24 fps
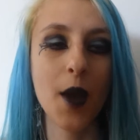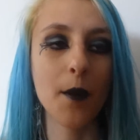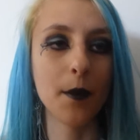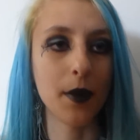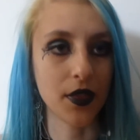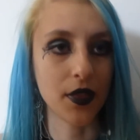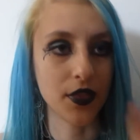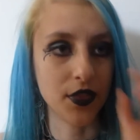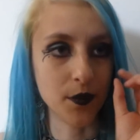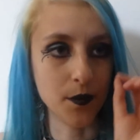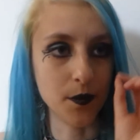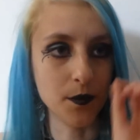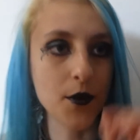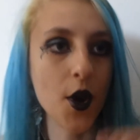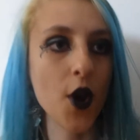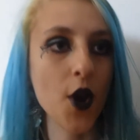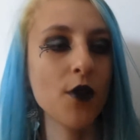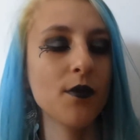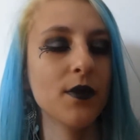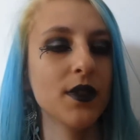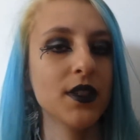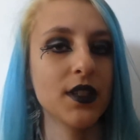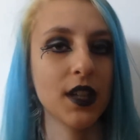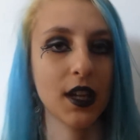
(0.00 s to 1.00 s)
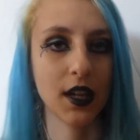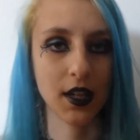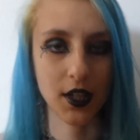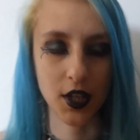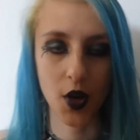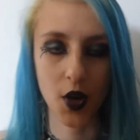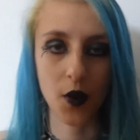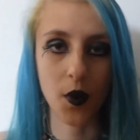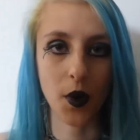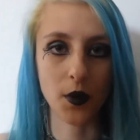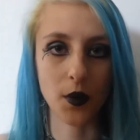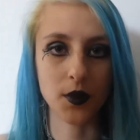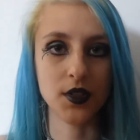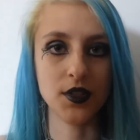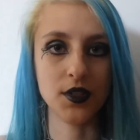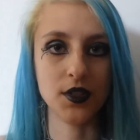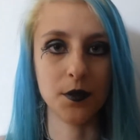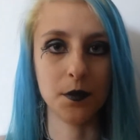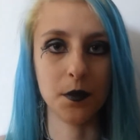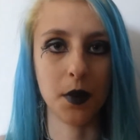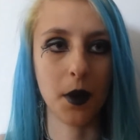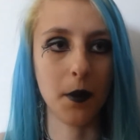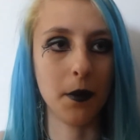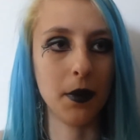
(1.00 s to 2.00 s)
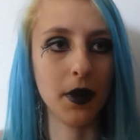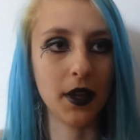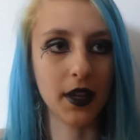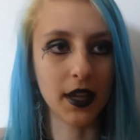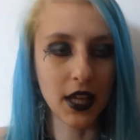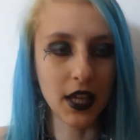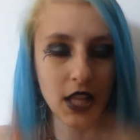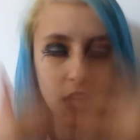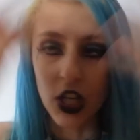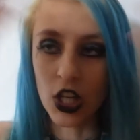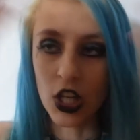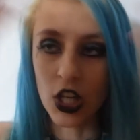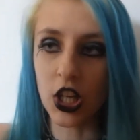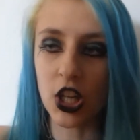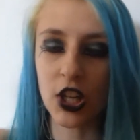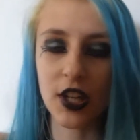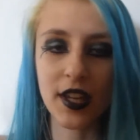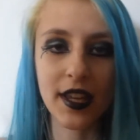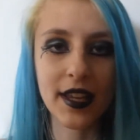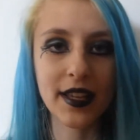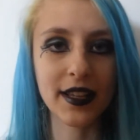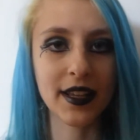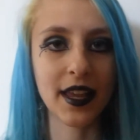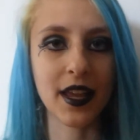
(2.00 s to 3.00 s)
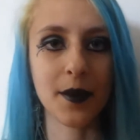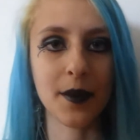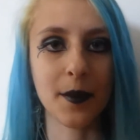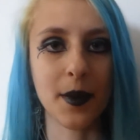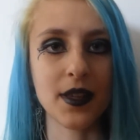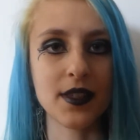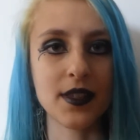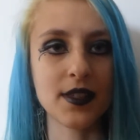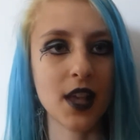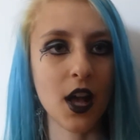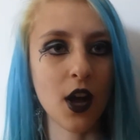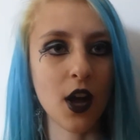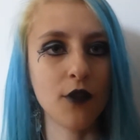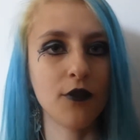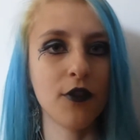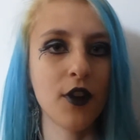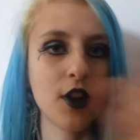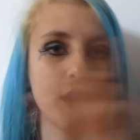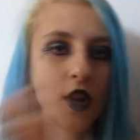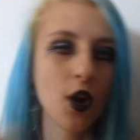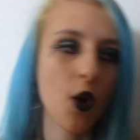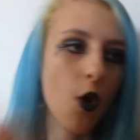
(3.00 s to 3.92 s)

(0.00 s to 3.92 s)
But the moment I go out into public looking like myself,